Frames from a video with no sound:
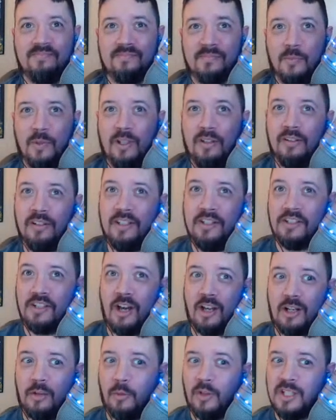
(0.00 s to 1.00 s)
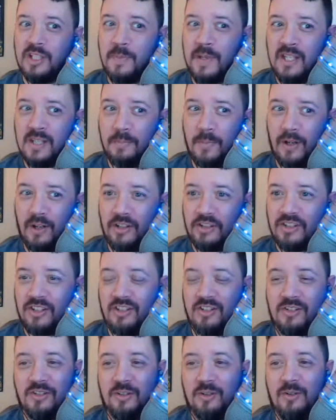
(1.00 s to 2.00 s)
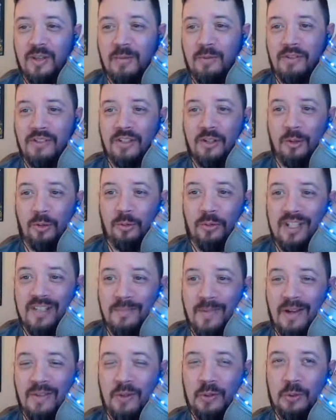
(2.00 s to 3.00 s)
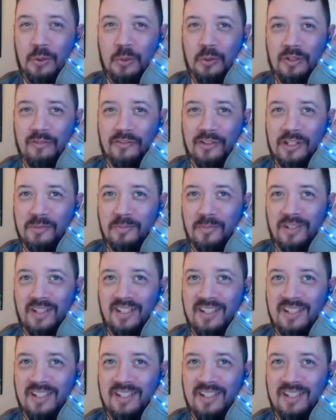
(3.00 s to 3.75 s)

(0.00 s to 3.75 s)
Well, his honor was besmirched, so that was the whole reason behind the duel in the first place.